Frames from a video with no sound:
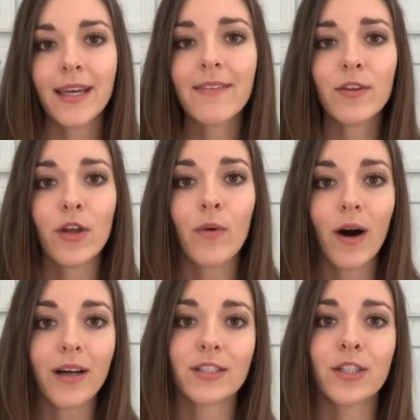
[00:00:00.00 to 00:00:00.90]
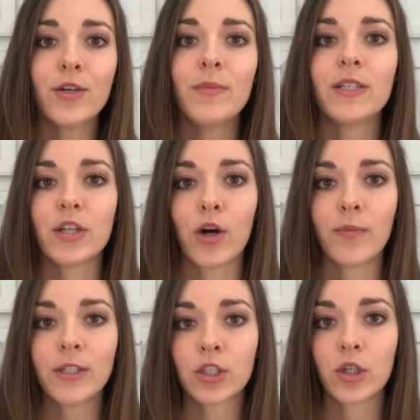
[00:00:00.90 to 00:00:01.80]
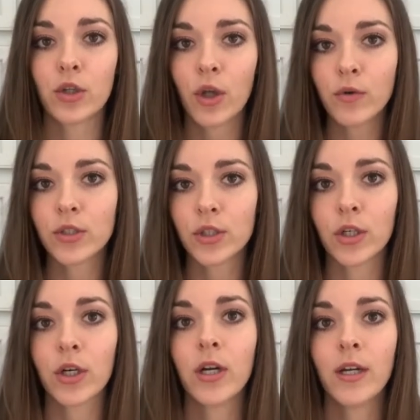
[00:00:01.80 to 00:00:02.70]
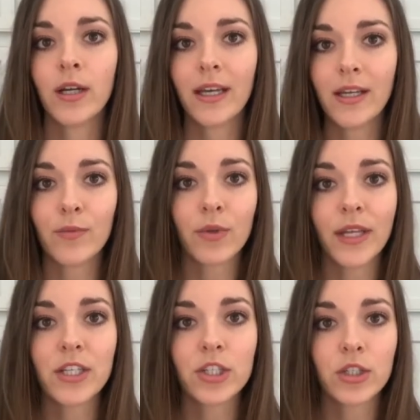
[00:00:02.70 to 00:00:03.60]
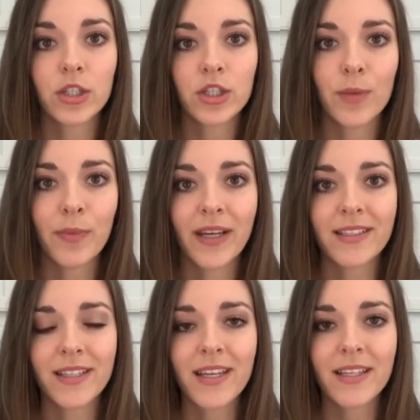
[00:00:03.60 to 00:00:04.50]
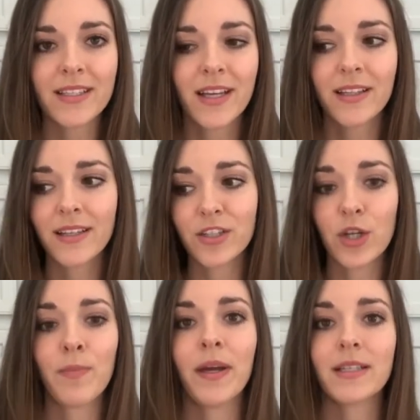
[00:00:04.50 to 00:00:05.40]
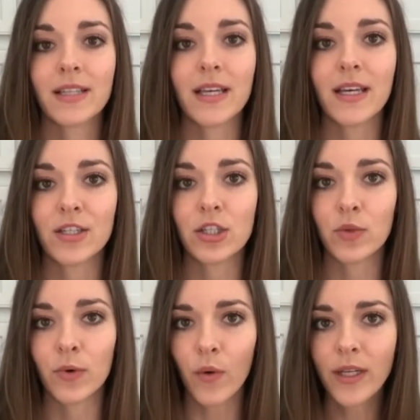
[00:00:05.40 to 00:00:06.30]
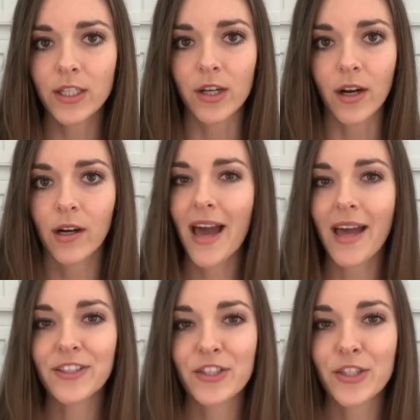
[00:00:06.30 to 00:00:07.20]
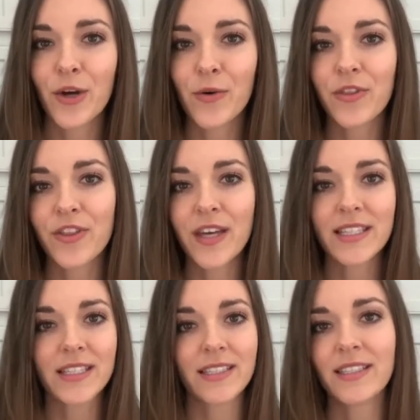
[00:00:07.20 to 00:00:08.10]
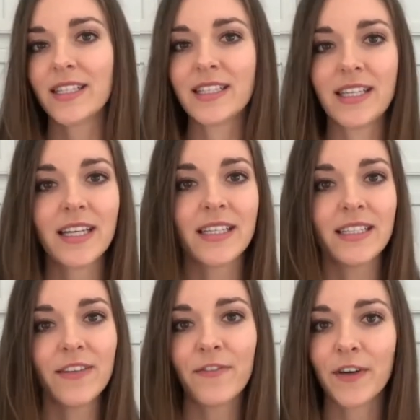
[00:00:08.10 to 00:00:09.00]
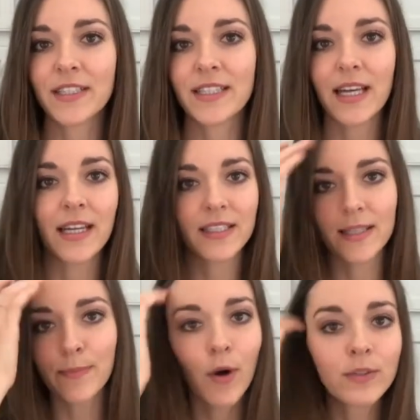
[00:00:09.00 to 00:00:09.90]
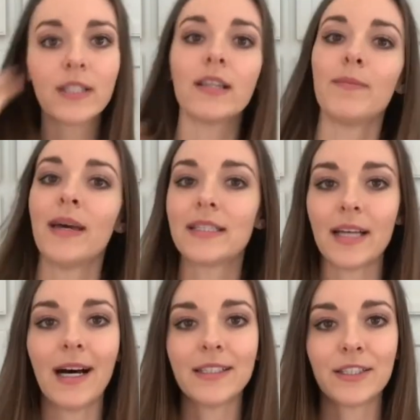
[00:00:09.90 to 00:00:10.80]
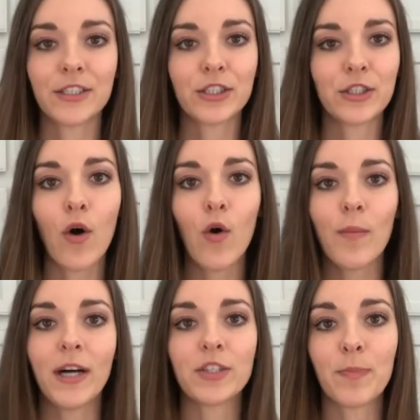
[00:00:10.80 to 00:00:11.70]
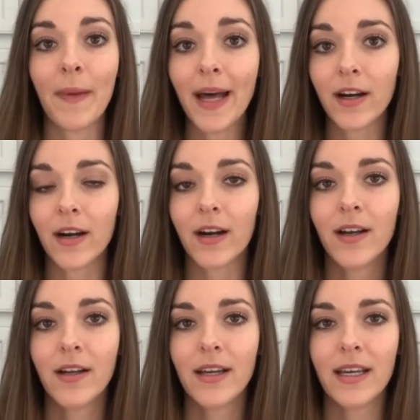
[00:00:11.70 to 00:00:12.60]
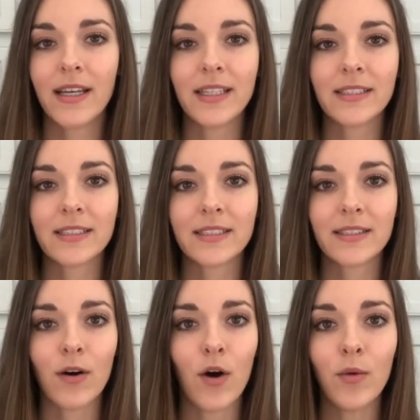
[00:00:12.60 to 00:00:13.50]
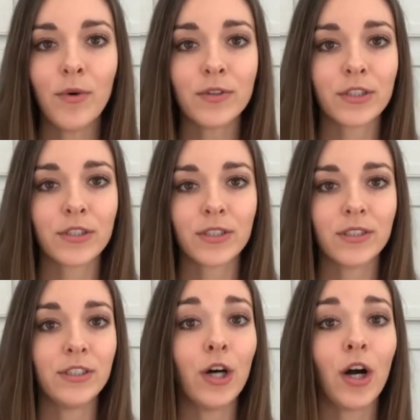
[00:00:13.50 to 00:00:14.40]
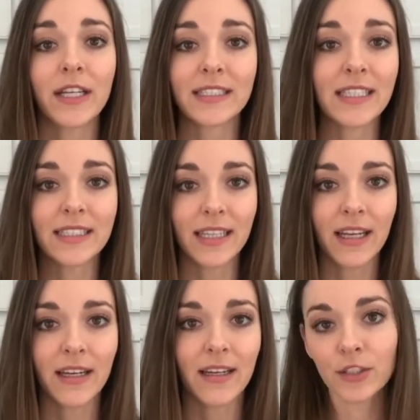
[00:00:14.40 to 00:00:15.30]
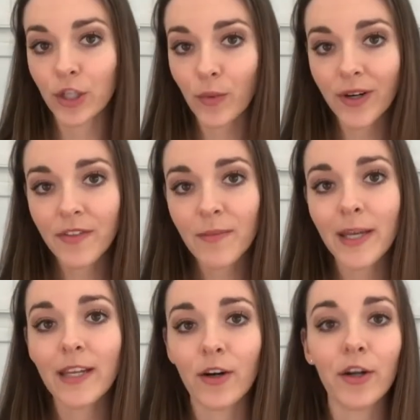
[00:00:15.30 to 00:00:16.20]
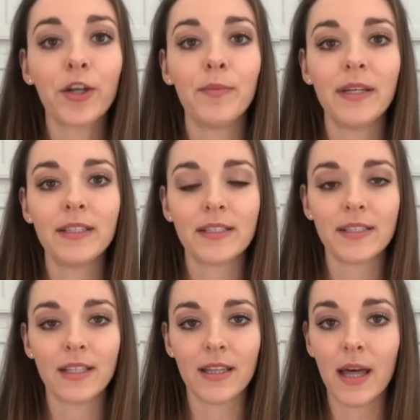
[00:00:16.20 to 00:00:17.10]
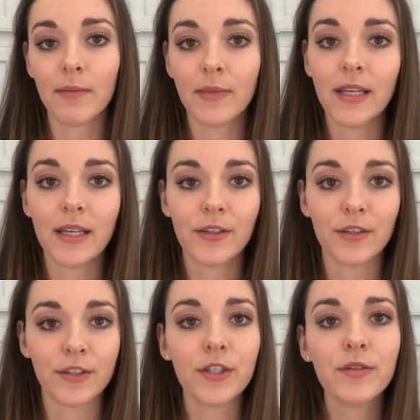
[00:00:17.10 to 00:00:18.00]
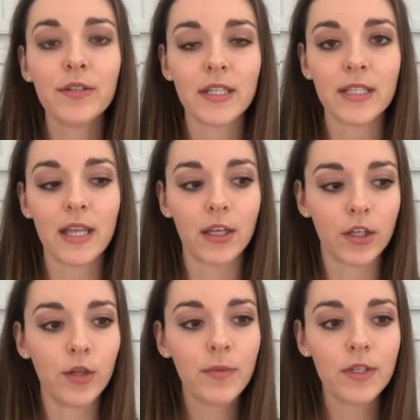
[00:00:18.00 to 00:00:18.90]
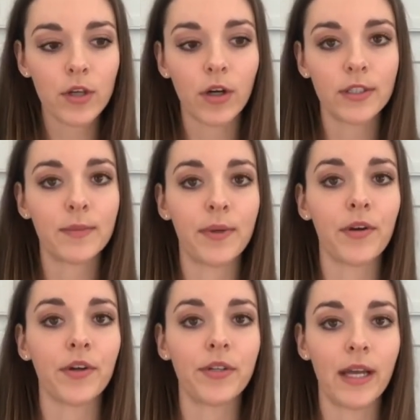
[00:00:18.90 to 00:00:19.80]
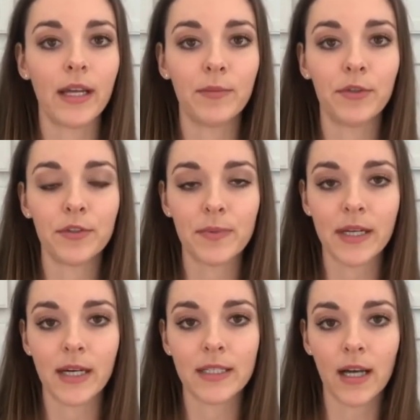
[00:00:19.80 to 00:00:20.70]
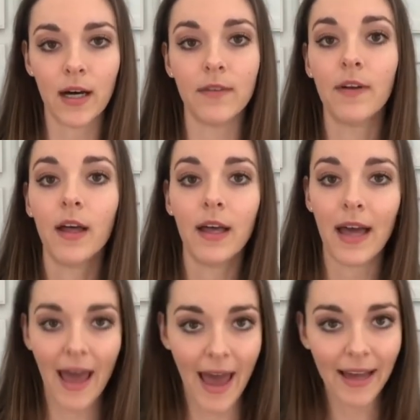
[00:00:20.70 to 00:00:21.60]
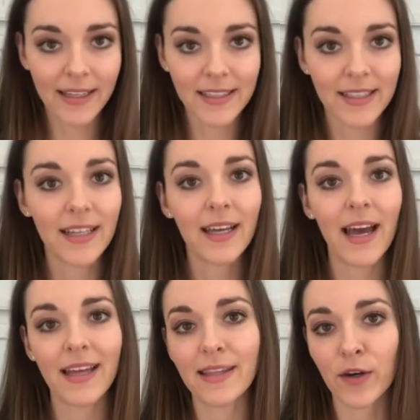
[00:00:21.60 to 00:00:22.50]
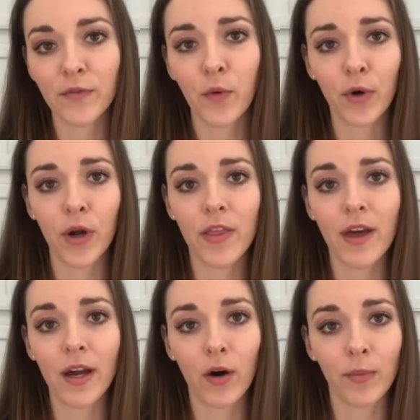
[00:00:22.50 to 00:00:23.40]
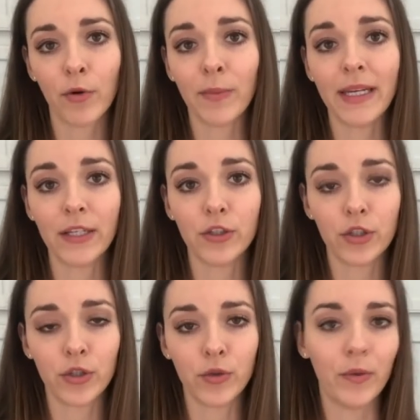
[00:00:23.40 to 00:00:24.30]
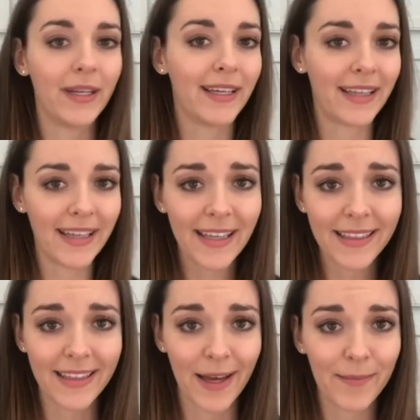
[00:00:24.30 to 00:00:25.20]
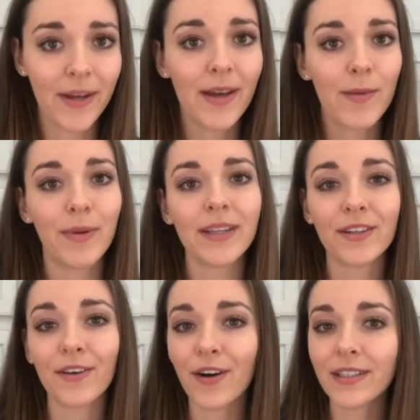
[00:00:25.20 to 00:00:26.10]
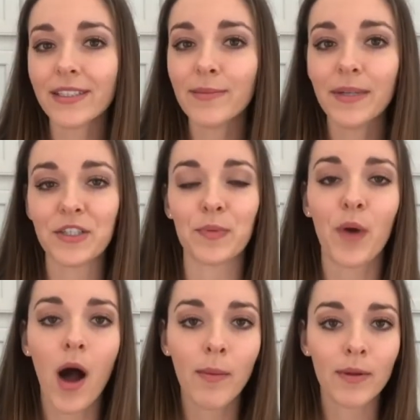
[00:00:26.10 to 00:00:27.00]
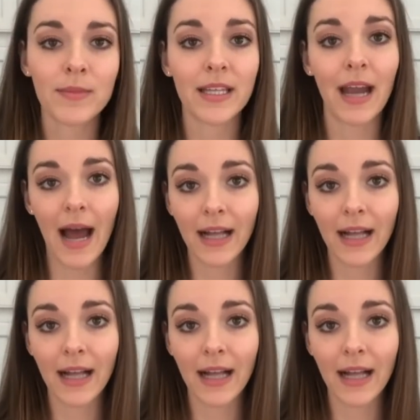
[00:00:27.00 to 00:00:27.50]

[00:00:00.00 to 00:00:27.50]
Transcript: even though us humans are much closer in relation to chimpanzees than a chimpanzee is to an oyster. And so this distinct difference that supposedly makes us so much better is almost non-existent. So one of the main arguments that meat eaters use is that humans are superior to animals because of X, and therefore they are permitted to eat them. But there are some major problems that